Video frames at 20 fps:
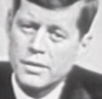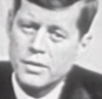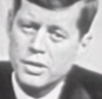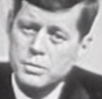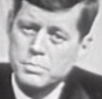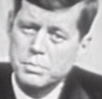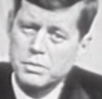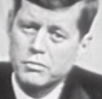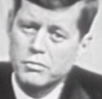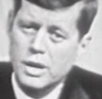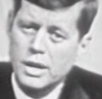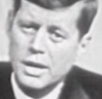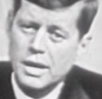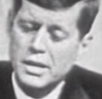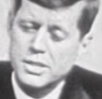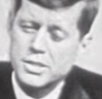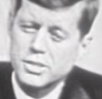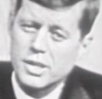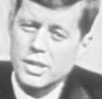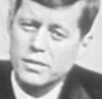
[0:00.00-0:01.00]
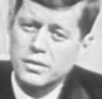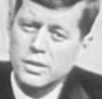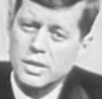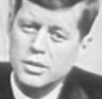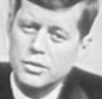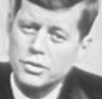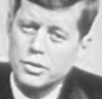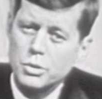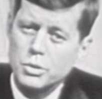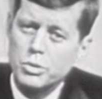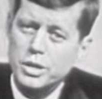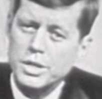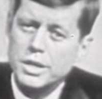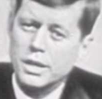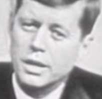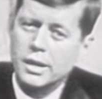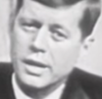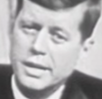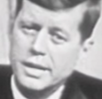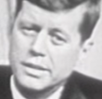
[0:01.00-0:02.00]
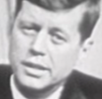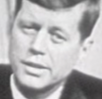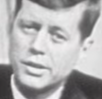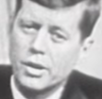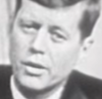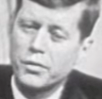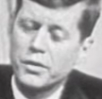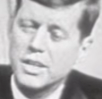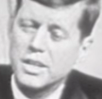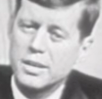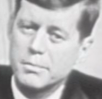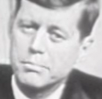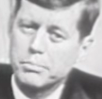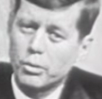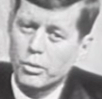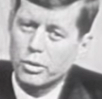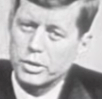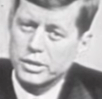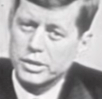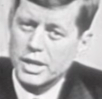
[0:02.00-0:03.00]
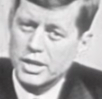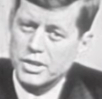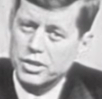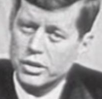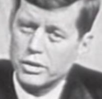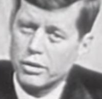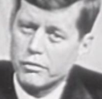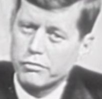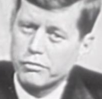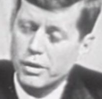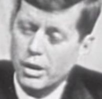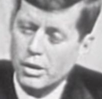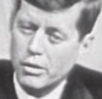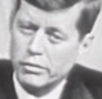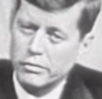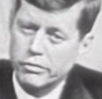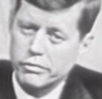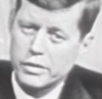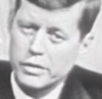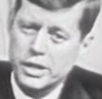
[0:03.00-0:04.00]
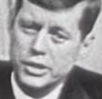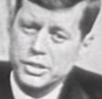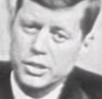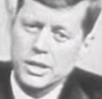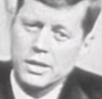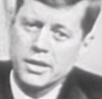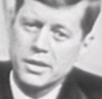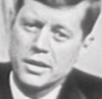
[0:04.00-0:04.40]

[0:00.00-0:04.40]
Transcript: This provides that the duty collected on the importation of foreign fish,